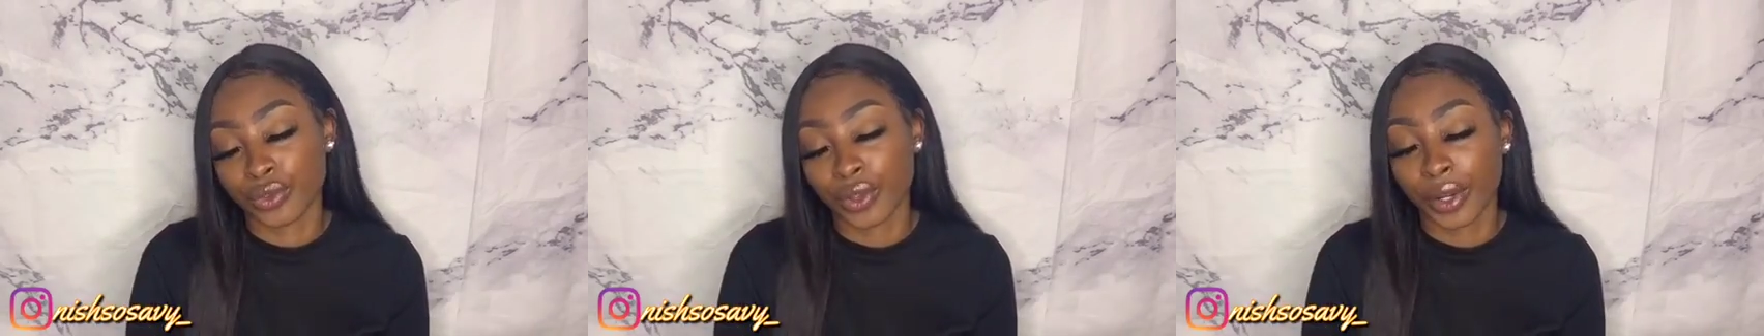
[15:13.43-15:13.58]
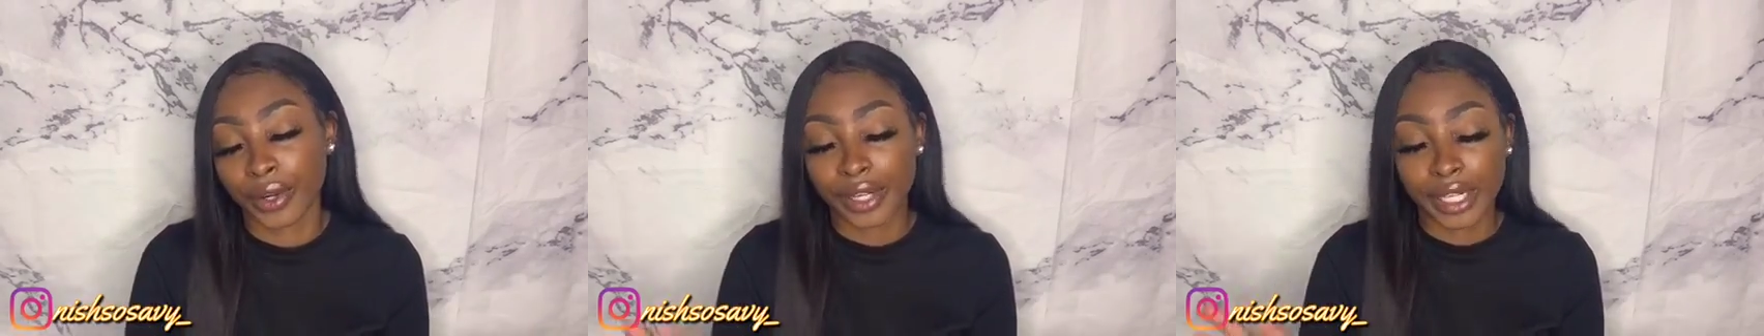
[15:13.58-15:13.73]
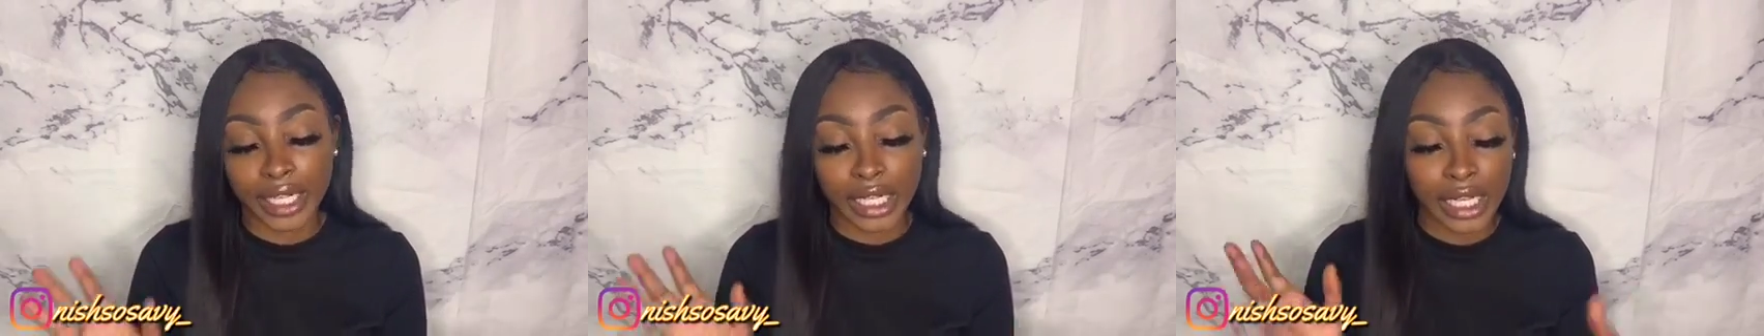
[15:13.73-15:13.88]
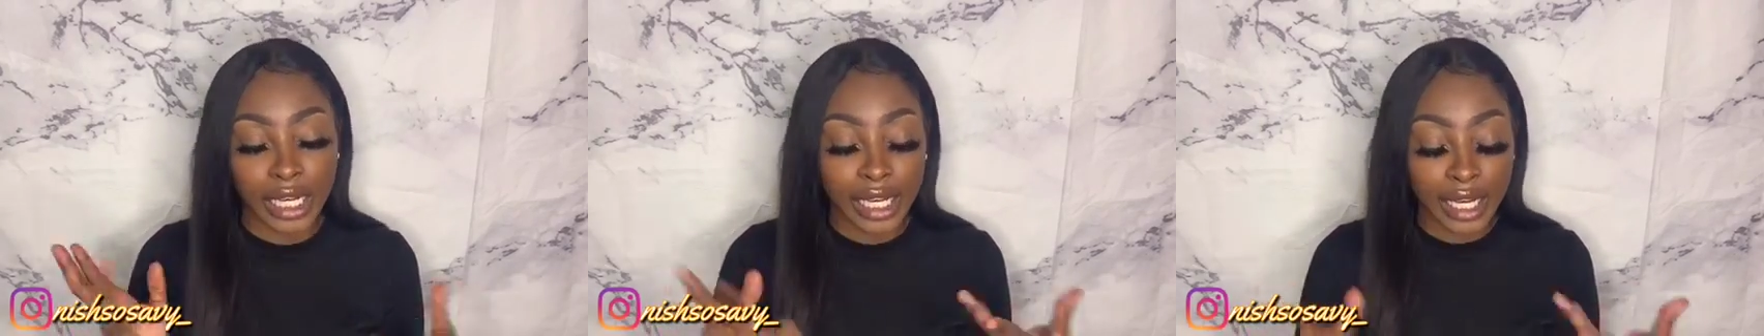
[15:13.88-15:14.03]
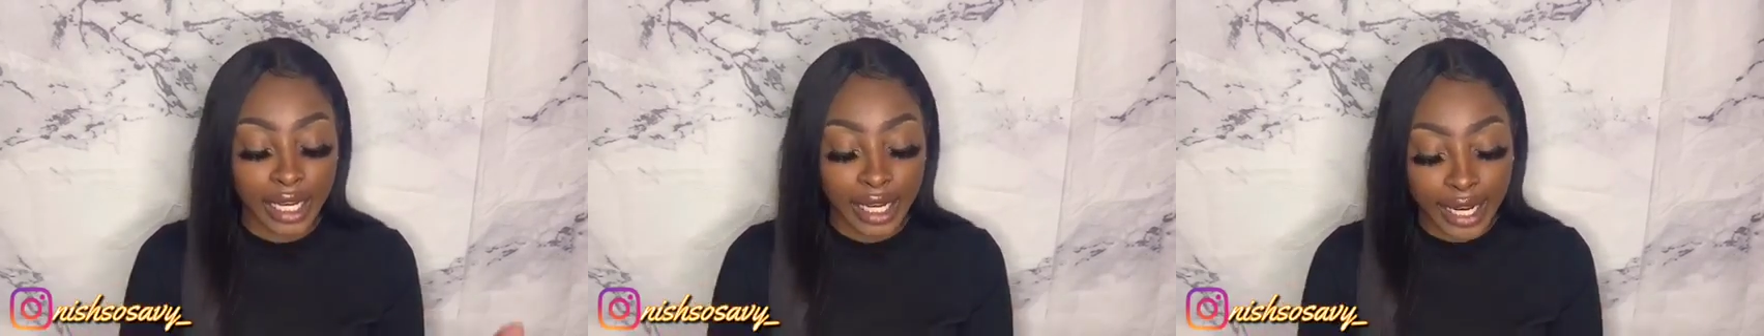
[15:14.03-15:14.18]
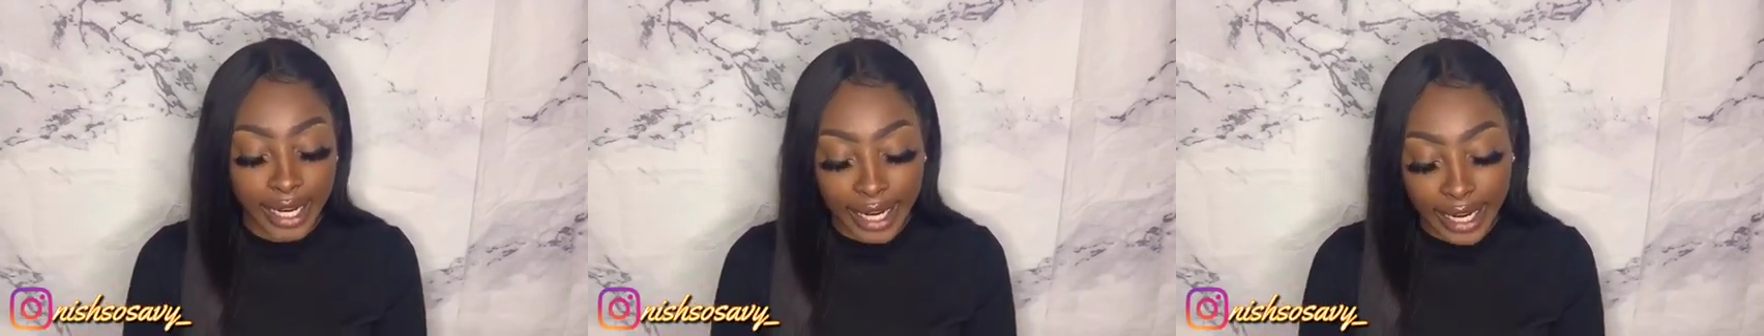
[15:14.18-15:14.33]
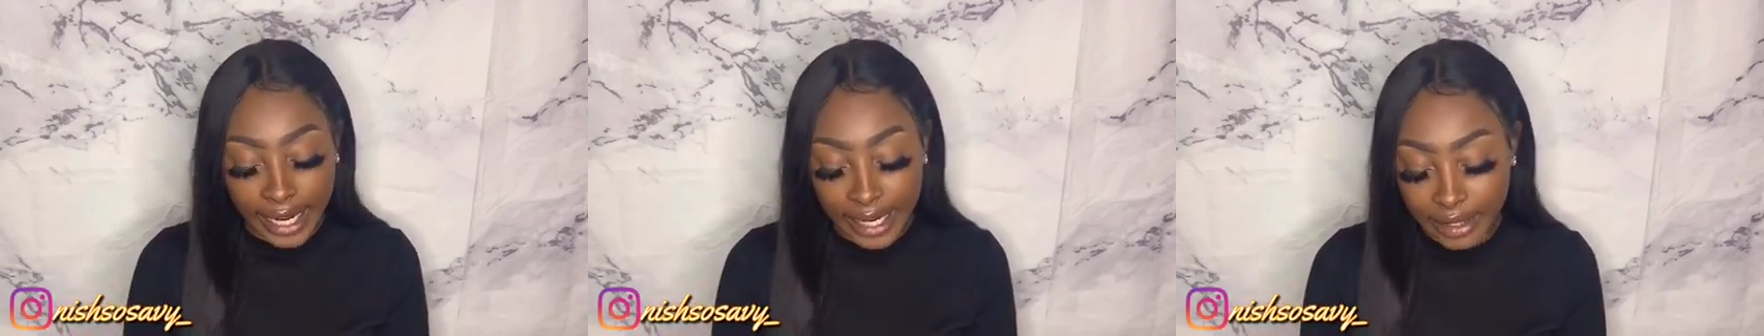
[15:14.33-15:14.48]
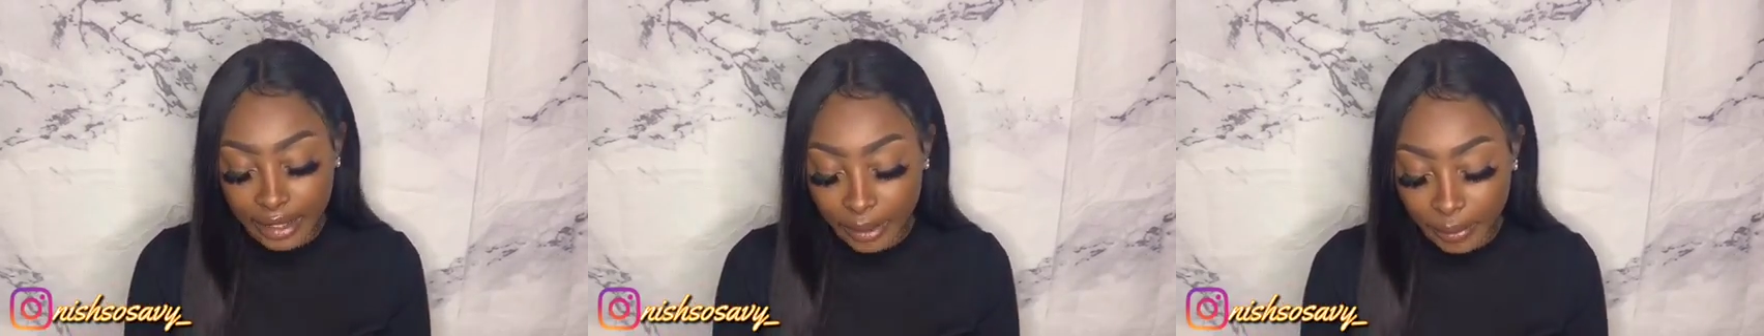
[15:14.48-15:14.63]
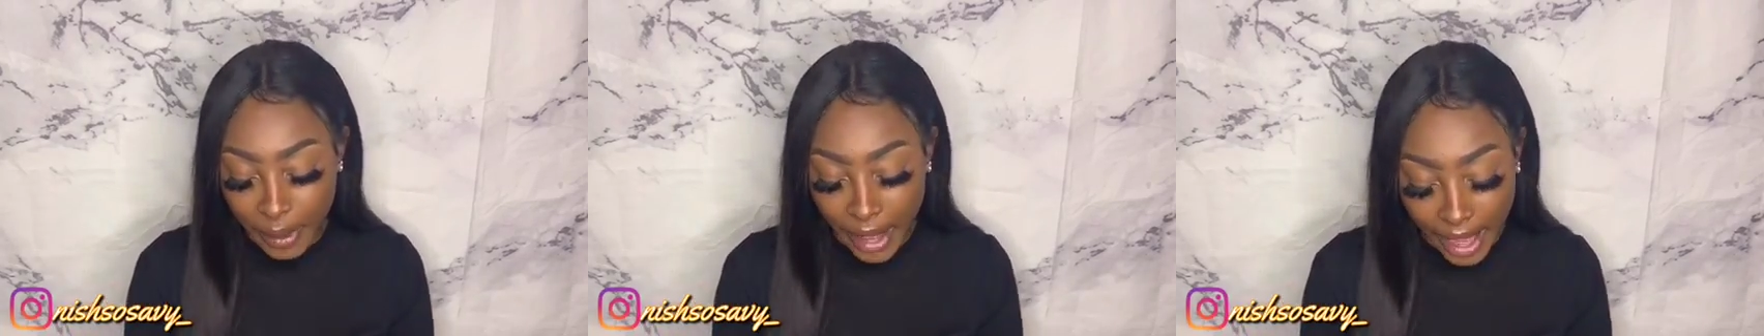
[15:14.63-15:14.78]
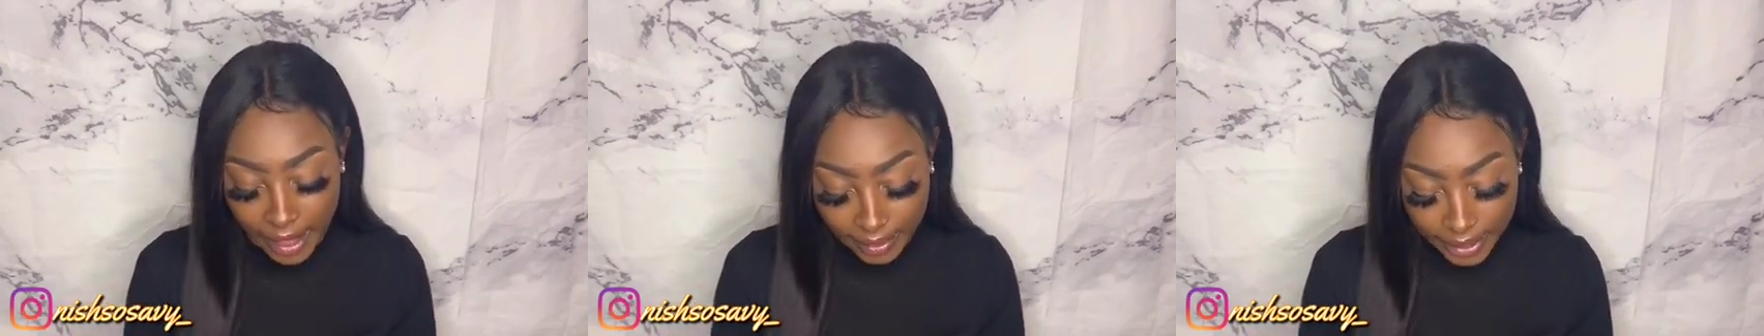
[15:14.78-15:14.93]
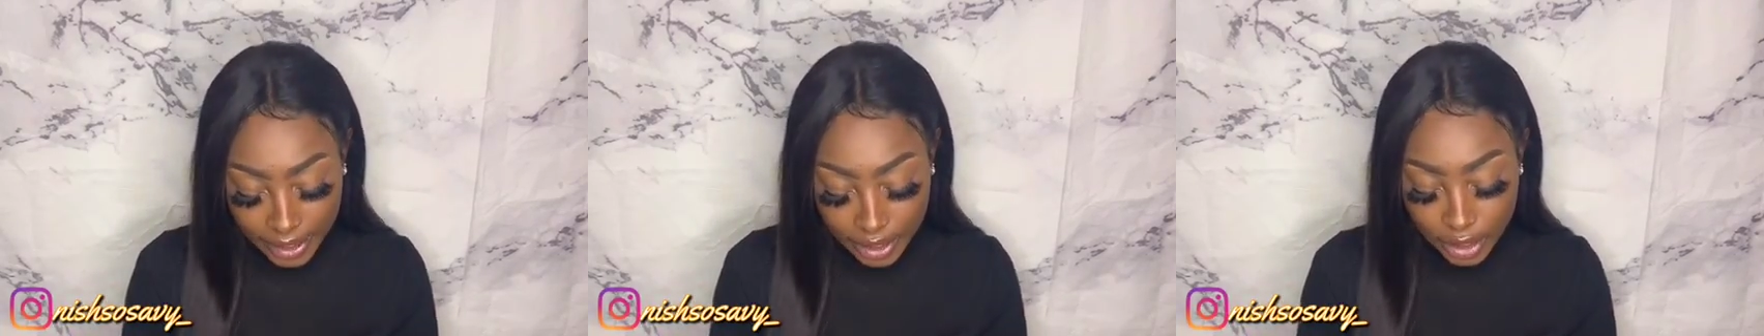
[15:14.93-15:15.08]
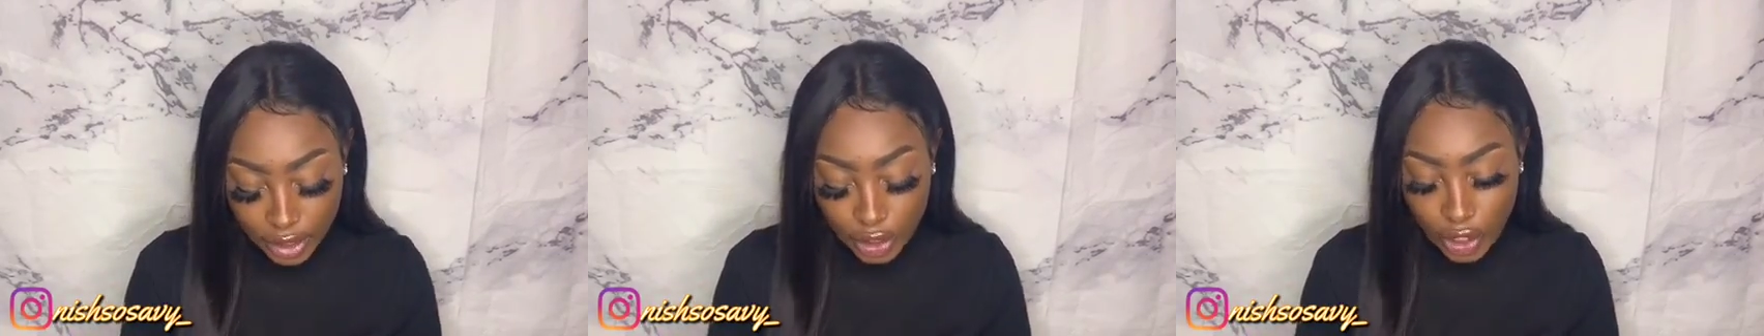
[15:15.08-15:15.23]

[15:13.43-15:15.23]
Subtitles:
flirty in the palette.